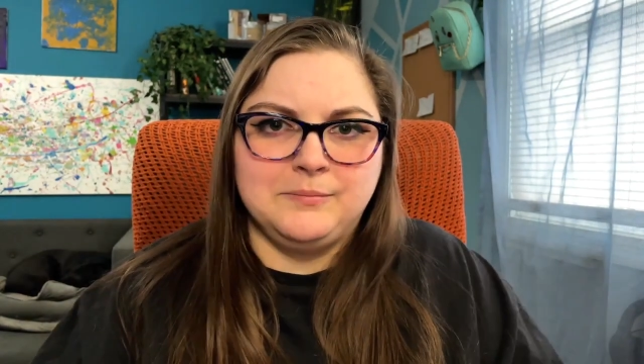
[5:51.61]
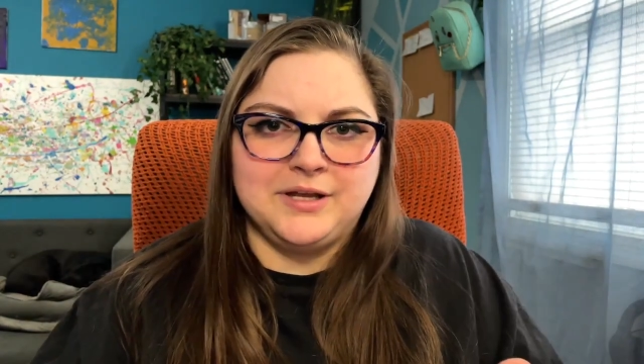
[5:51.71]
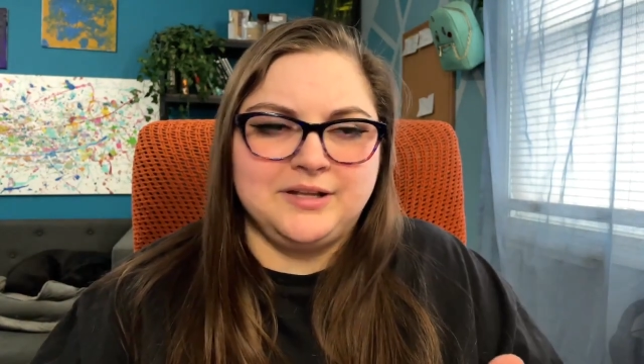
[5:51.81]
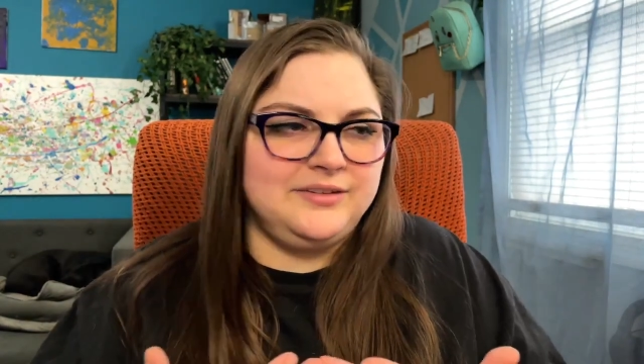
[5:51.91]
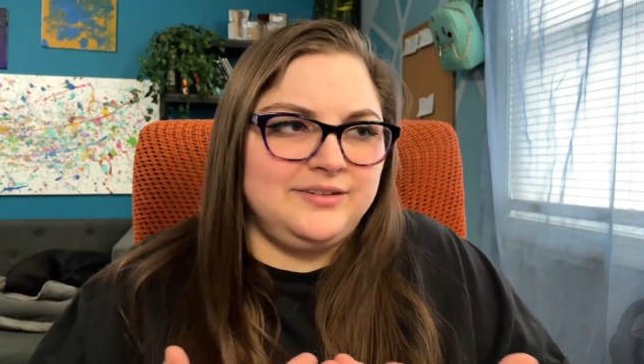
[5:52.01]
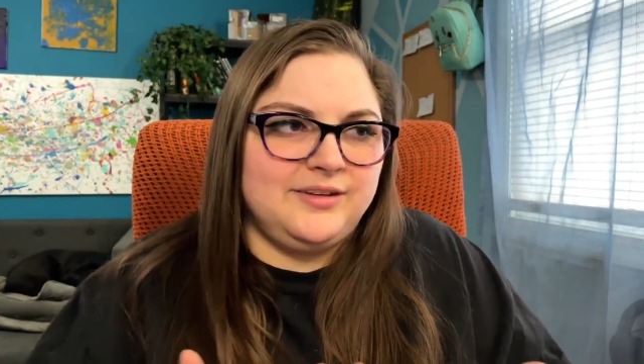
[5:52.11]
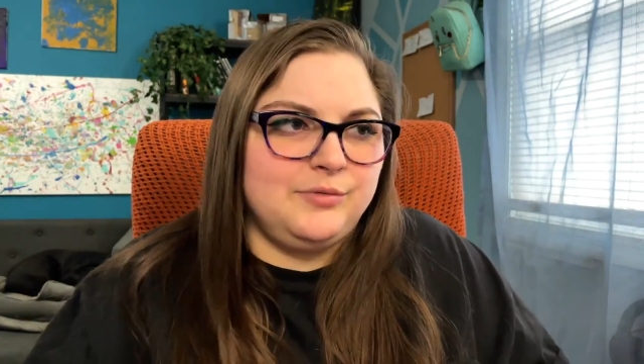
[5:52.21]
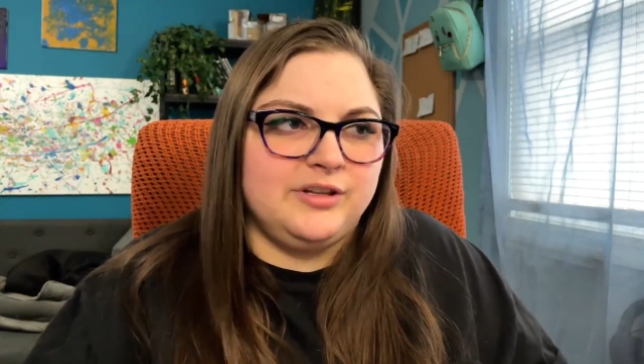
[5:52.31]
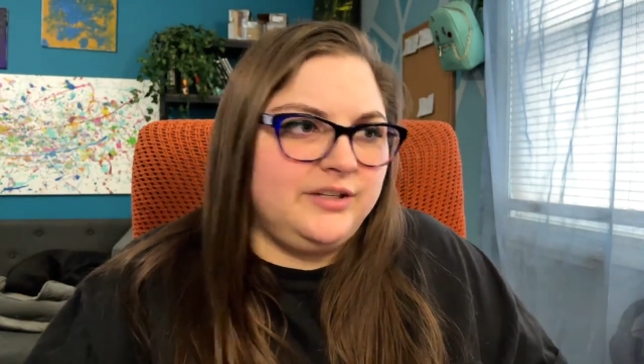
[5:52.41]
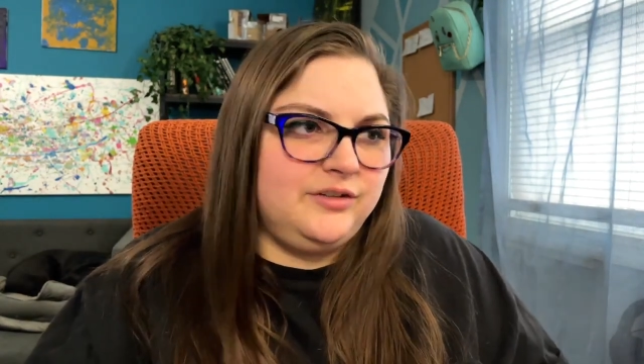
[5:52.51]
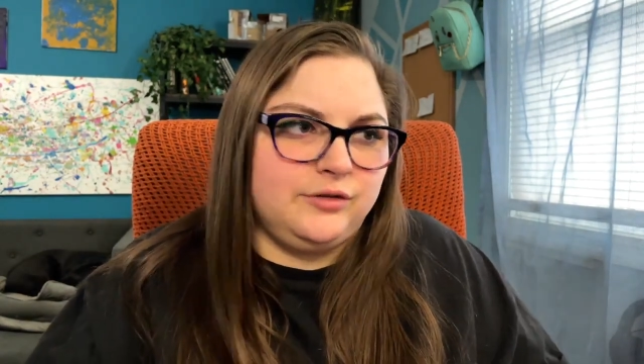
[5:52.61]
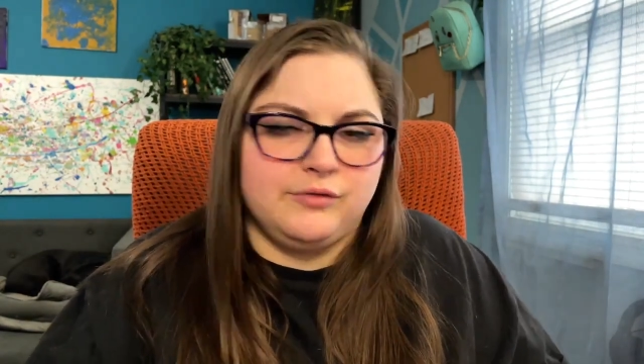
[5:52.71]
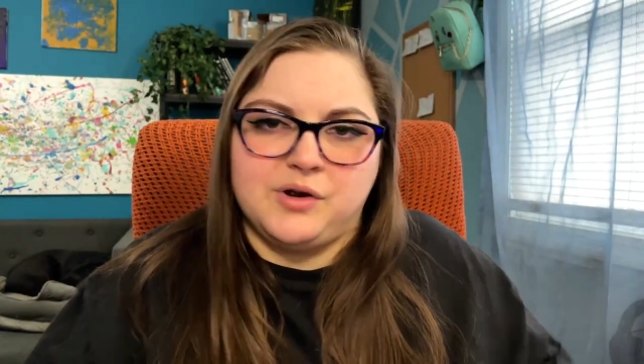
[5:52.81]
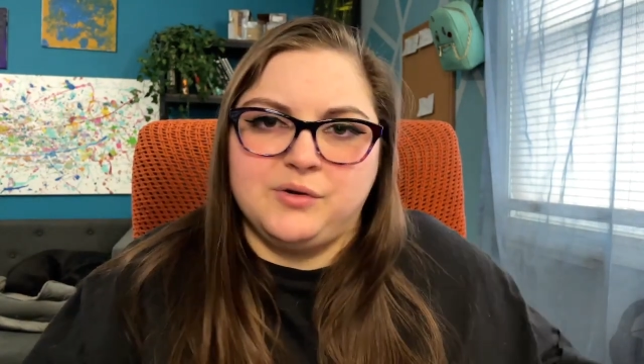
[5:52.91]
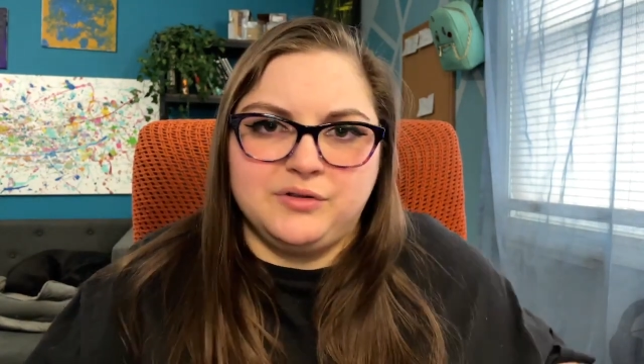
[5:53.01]
my siblings'
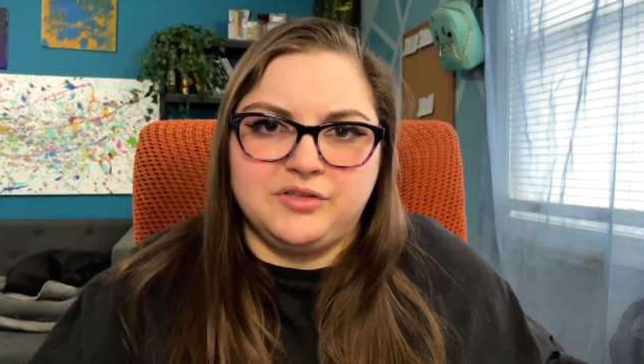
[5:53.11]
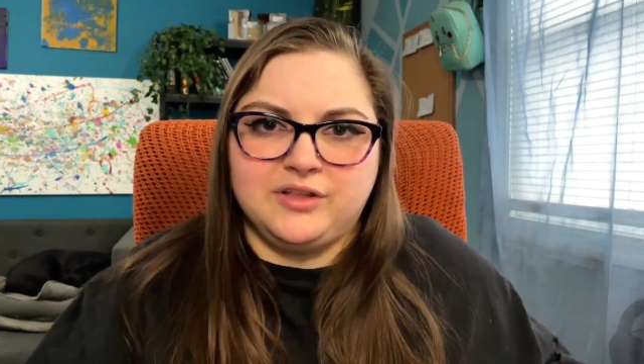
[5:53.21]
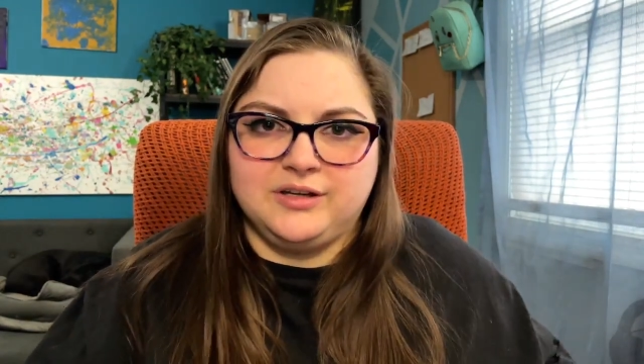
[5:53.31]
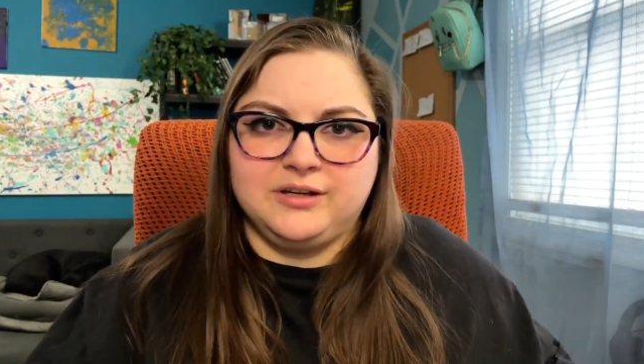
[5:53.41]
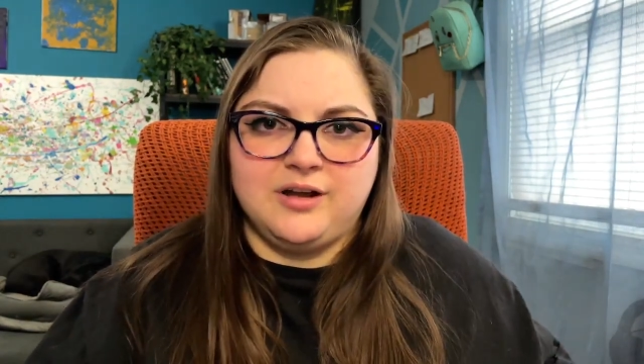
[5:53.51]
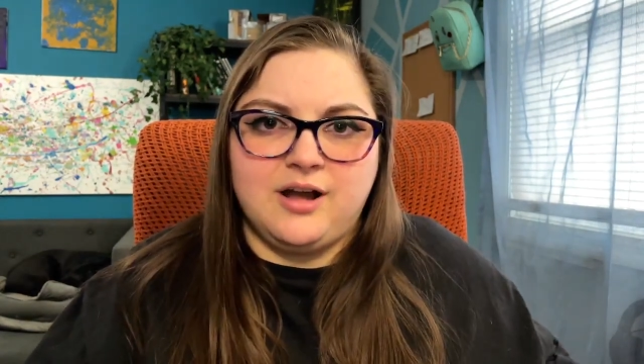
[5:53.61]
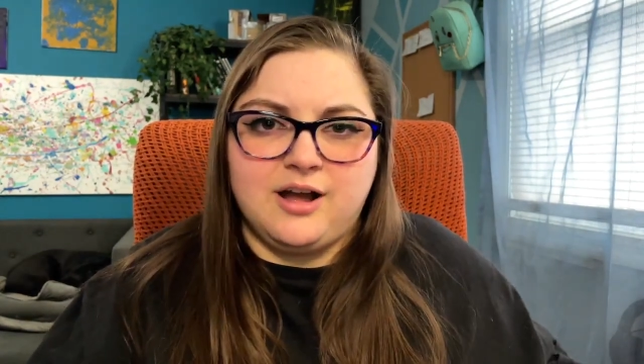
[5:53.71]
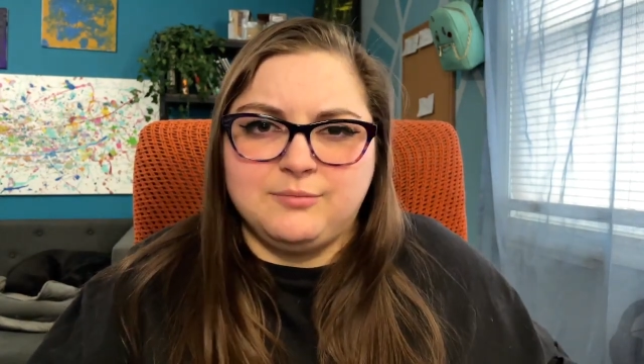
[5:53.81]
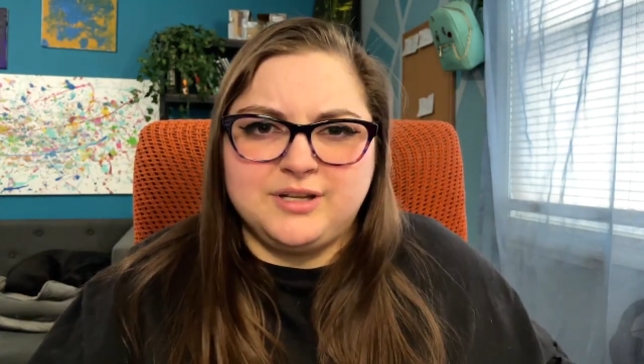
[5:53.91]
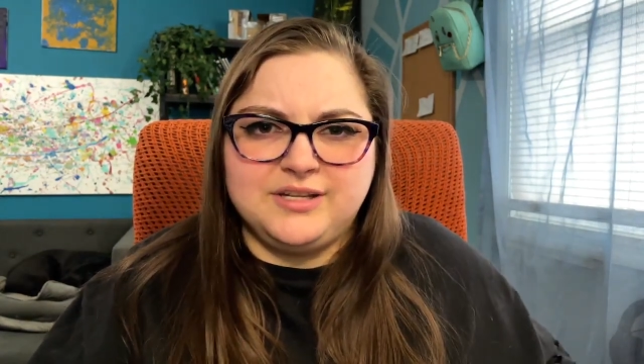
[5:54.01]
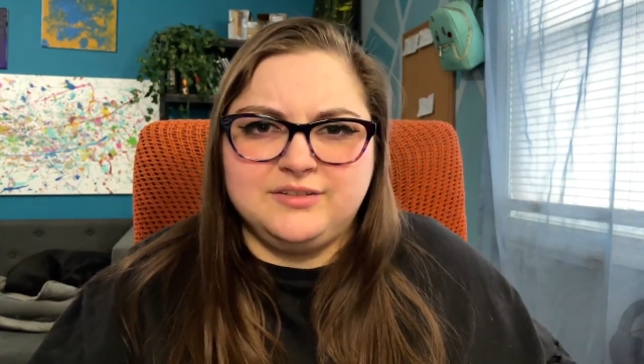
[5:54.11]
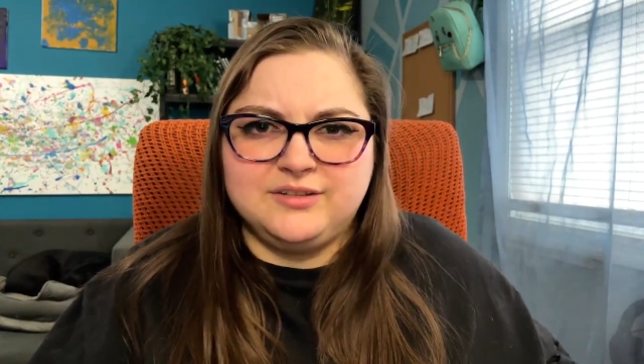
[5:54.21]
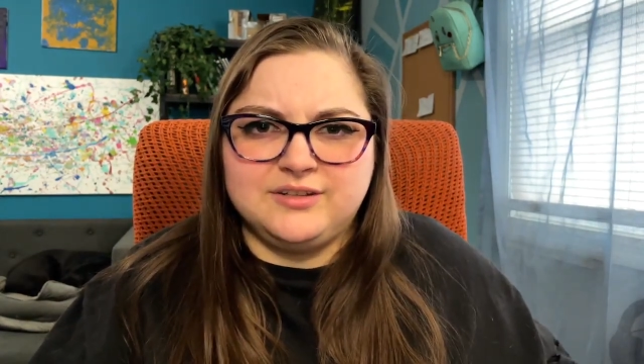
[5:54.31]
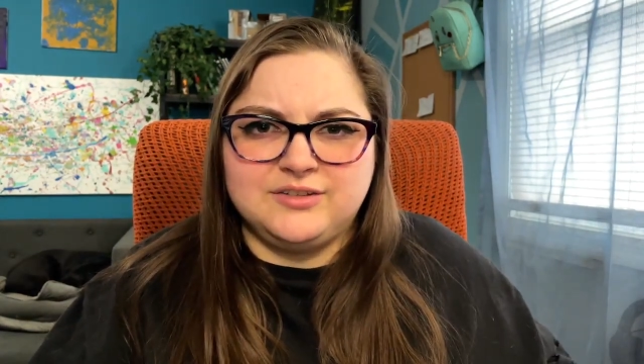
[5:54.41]
growth and hobbies